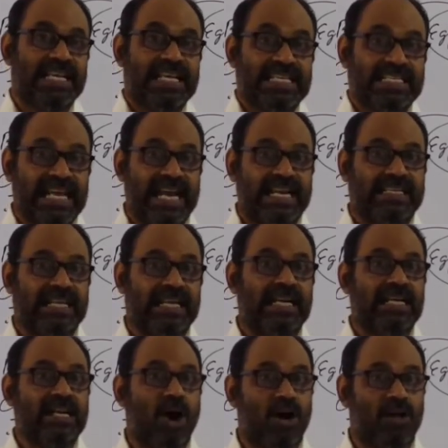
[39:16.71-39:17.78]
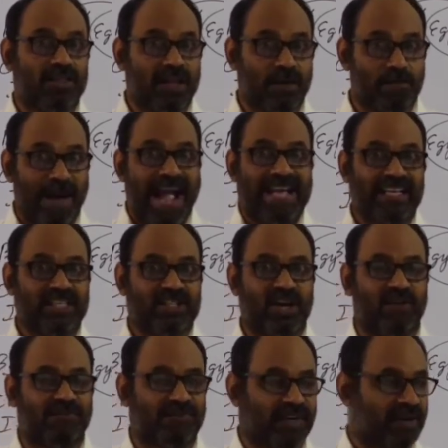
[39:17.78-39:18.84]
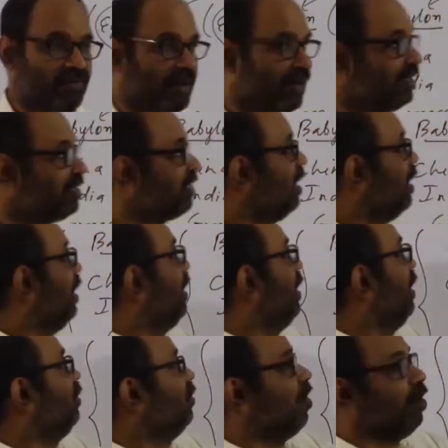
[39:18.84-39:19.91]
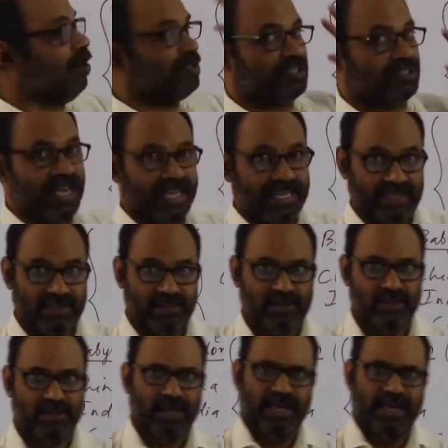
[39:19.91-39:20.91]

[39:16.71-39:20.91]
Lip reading: settled on the banks of rivers in those days.